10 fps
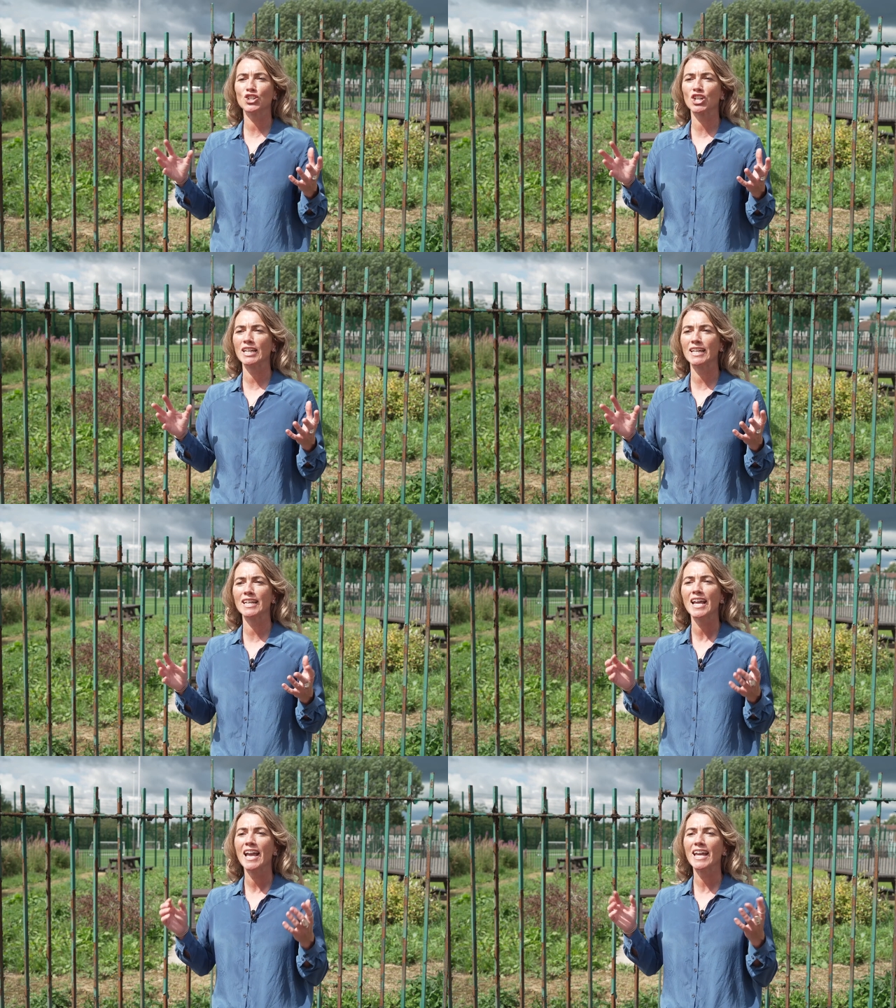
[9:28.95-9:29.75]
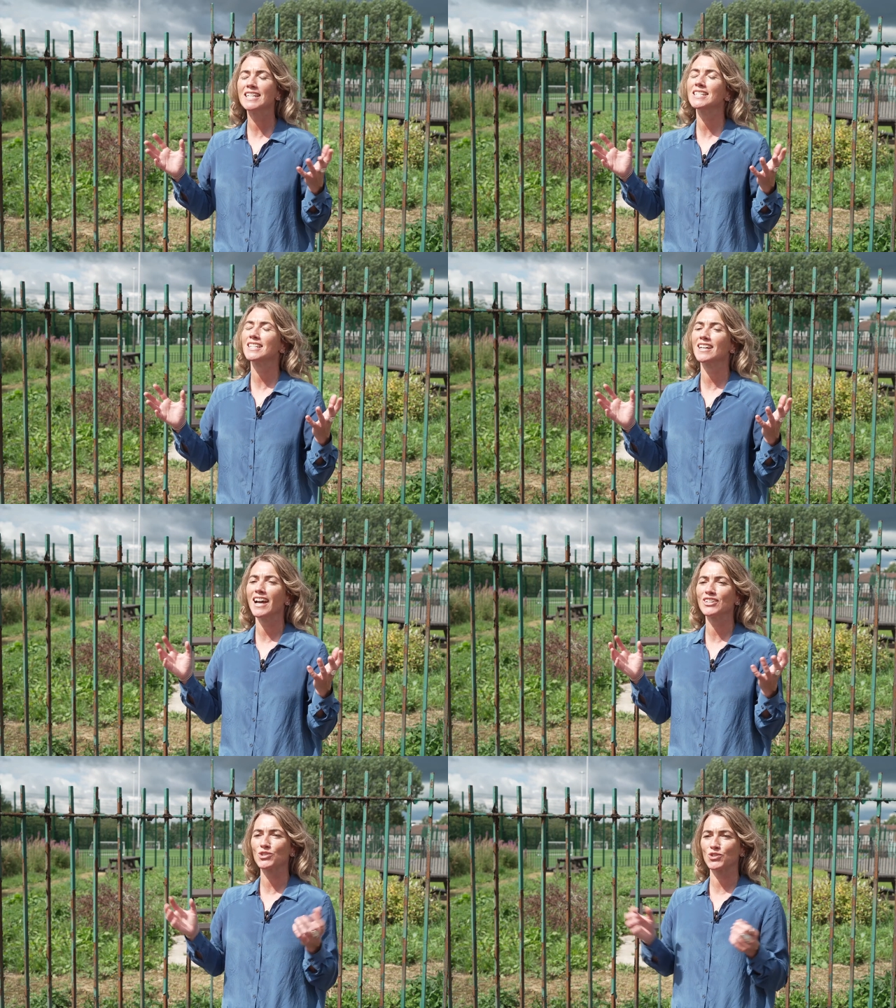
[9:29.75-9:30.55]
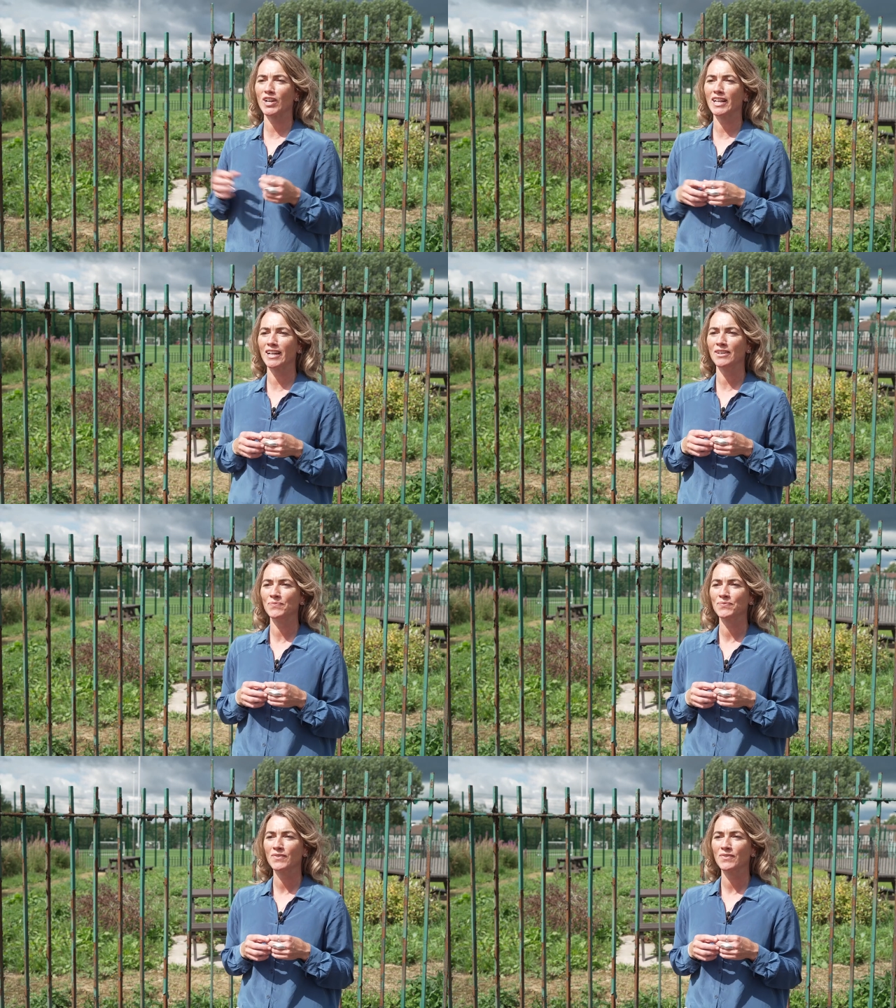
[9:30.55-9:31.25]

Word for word: Chile, India and Australia.